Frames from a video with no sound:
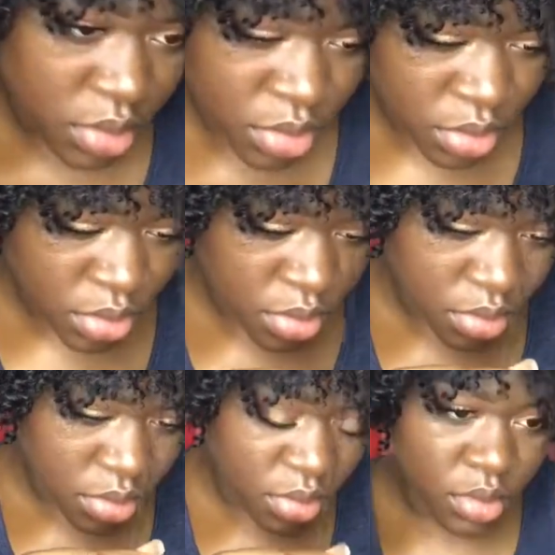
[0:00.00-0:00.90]
it.
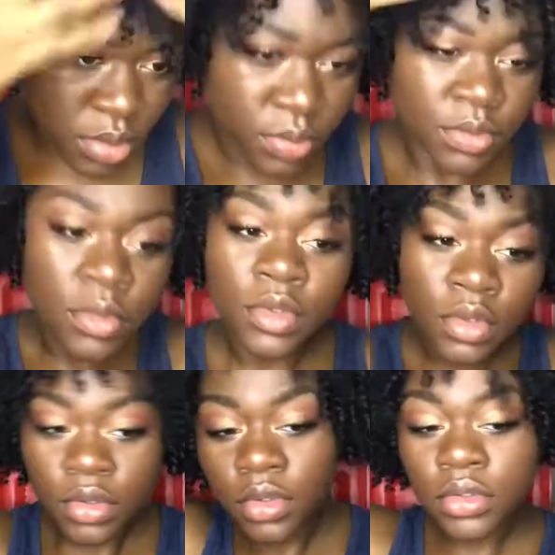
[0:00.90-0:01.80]
But
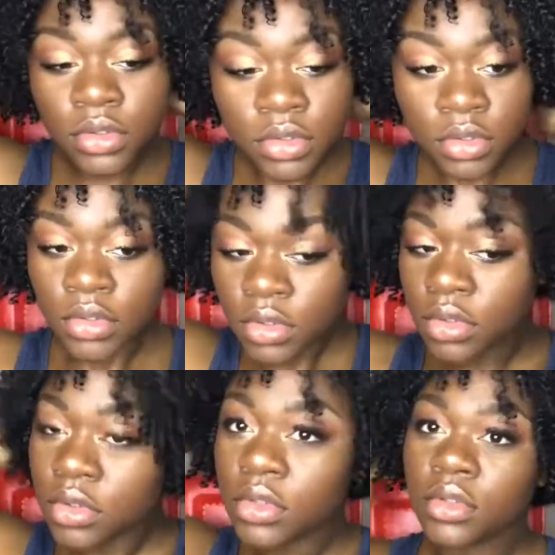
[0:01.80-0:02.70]
I did end up
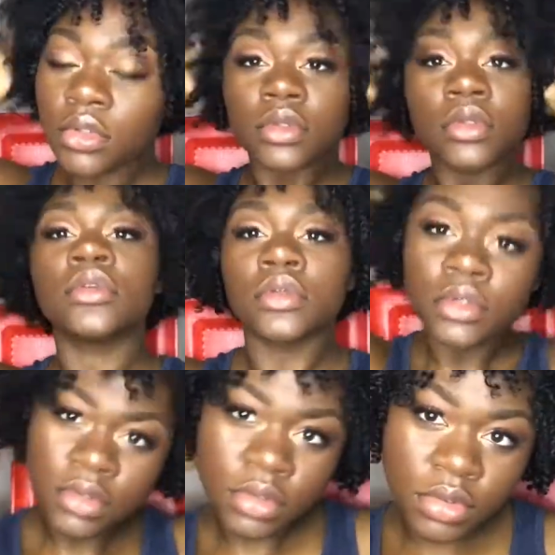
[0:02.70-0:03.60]
pulling the wig
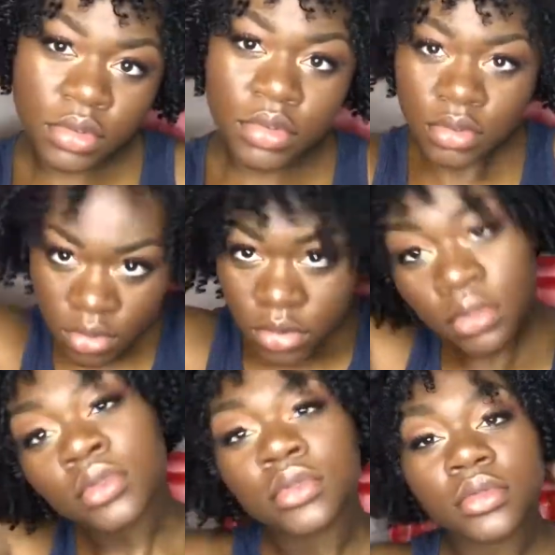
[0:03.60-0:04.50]
back and
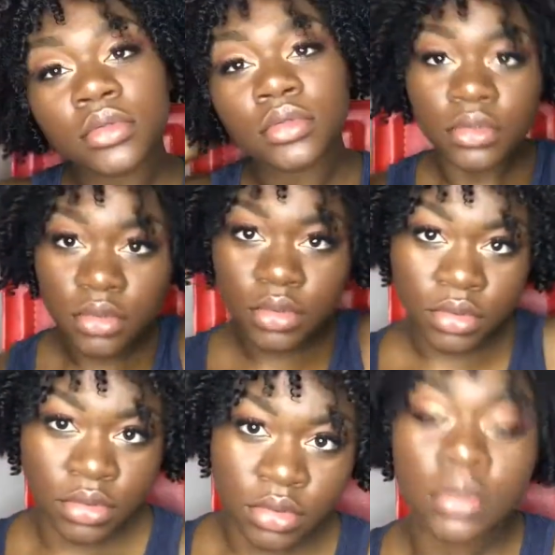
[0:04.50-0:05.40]
decided to wear it
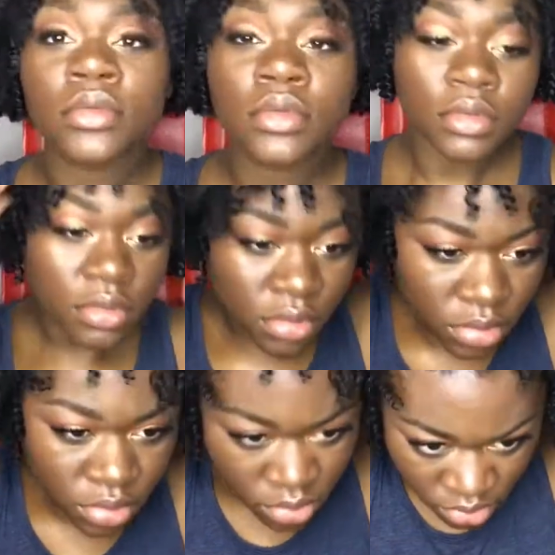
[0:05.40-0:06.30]
as a
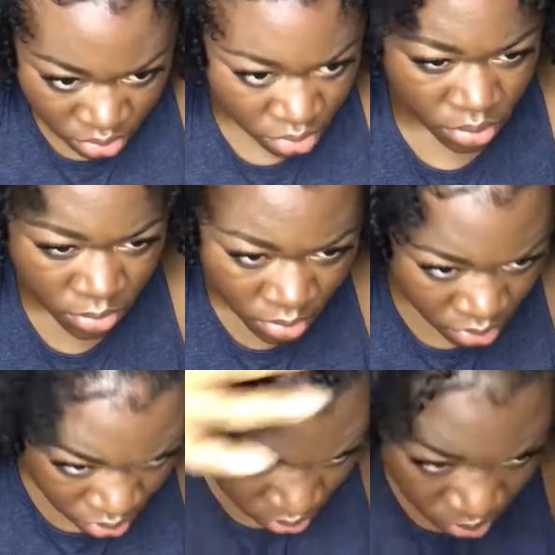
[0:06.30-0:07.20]
middle part.
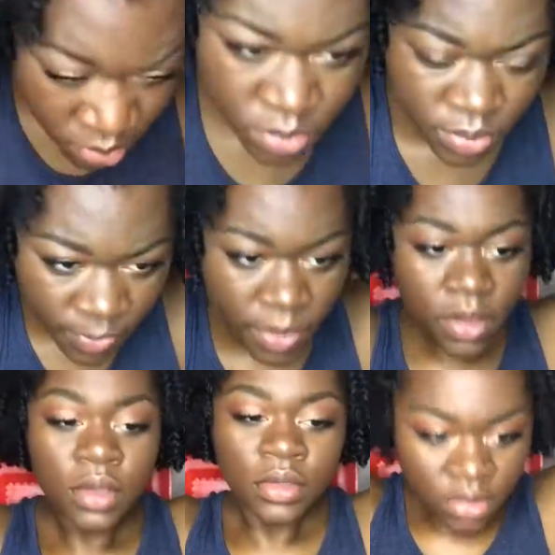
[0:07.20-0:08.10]

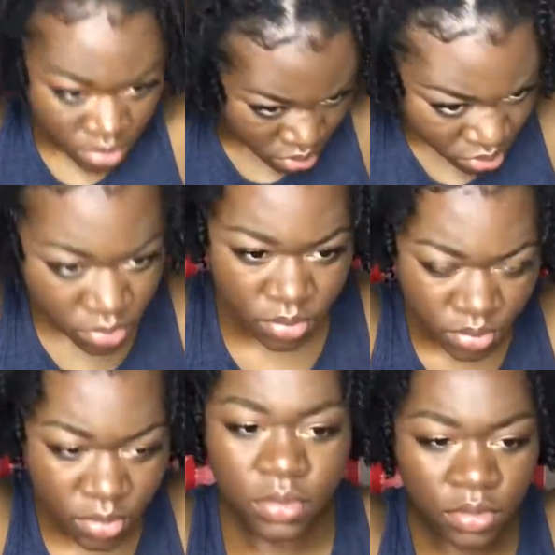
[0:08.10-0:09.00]
So what you
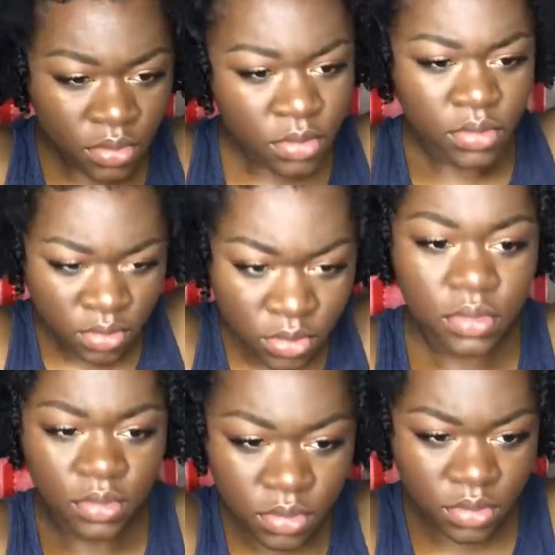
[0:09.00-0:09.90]
guys are going to see me do
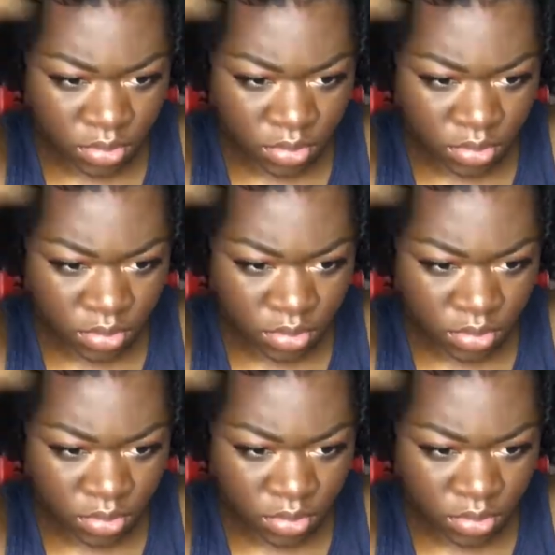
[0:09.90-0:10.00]
here